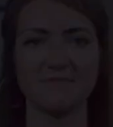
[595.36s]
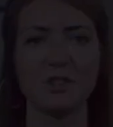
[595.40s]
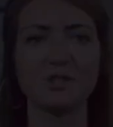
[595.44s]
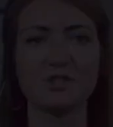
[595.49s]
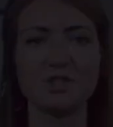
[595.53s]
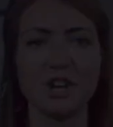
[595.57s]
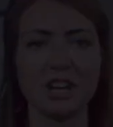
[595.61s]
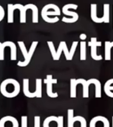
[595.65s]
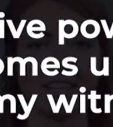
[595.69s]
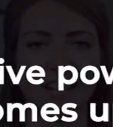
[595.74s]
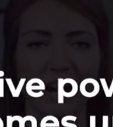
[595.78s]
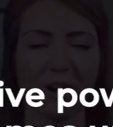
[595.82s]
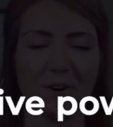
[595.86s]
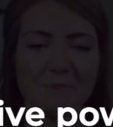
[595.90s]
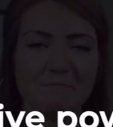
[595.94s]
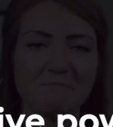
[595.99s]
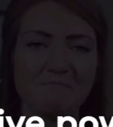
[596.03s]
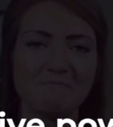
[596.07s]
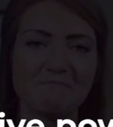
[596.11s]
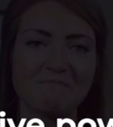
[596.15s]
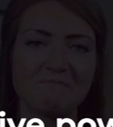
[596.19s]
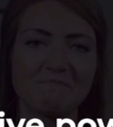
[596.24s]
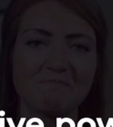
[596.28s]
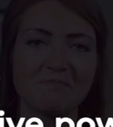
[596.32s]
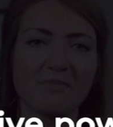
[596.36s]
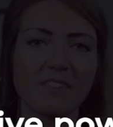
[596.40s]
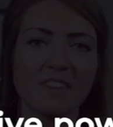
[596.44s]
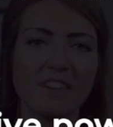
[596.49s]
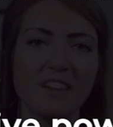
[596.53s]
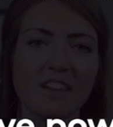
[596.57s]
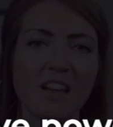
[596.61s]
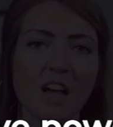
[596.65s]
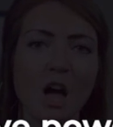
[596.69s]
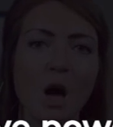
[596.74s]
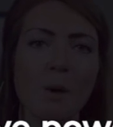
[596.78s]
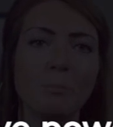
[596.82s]
Check it out.
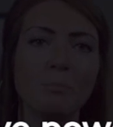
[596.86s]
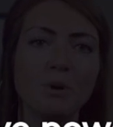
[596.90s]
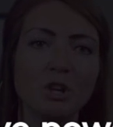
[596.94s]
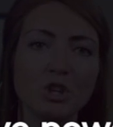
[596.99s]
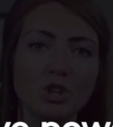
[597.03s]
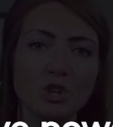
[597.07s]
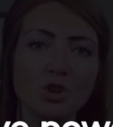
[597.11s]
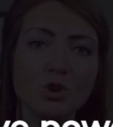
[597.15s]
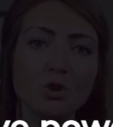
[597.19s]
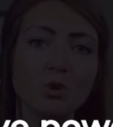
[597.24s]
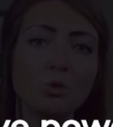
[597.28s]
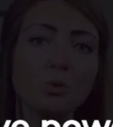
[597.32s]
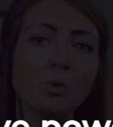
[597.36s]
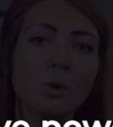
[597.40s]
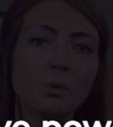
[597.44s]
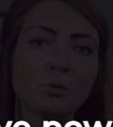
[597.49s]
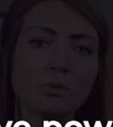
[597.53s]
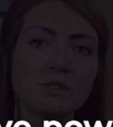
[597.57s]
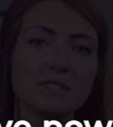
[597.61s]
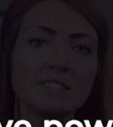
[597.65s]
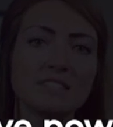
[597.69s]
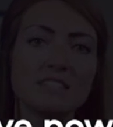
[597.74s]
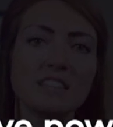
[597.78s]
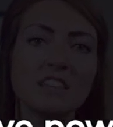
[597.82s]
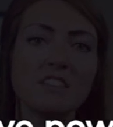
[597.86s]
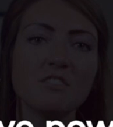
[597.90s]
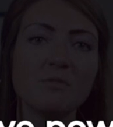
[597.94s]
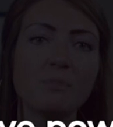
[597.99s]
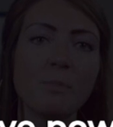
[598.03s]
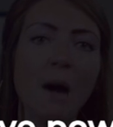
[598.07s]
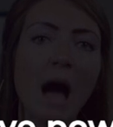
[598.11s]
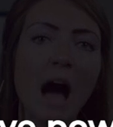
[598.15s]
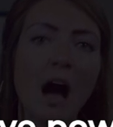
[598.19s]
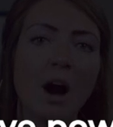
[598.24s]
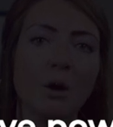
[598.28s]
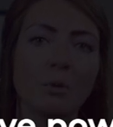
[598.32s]
But you will receive
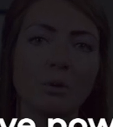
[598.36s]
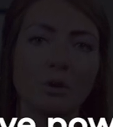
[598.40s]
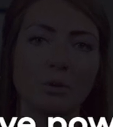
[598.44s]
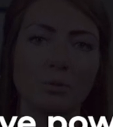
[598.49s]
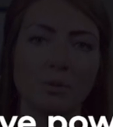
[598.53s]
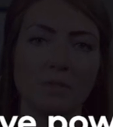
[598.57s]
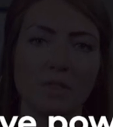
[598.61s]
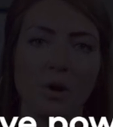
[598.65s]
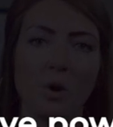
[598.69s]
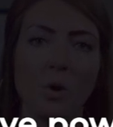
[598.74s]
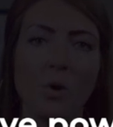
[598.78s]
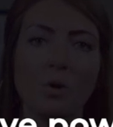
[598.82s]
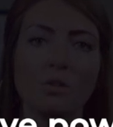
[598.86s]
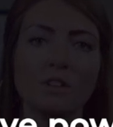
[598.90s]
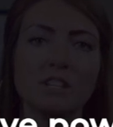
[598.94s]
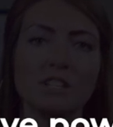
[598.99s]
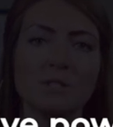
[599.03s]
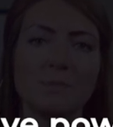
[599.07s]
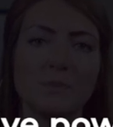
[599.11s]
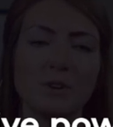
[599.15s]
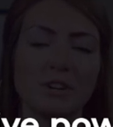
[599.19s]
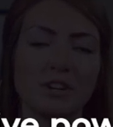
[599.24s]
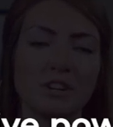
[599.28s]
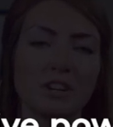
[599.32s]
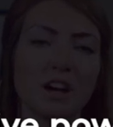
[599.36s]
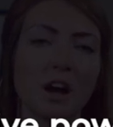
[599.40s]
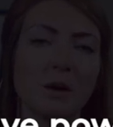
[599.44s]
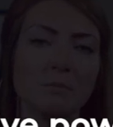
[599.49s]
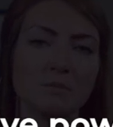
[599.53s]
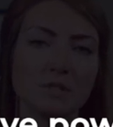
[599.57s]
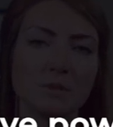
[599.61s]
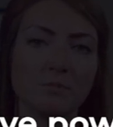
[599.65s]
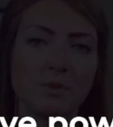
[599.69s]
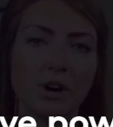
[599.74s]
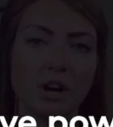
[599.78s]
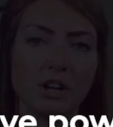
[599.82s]
power when the Holy Spirit
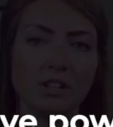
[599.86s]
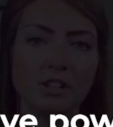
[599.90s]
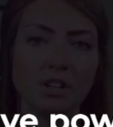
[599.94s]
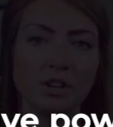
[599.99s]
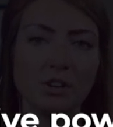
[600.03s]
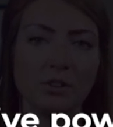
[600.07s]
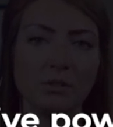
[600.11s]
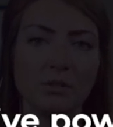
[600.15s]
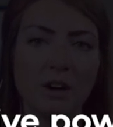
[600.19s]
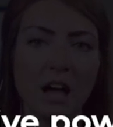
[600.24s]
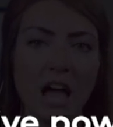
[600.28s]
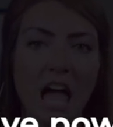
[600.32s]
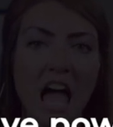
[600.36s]
comes upon you,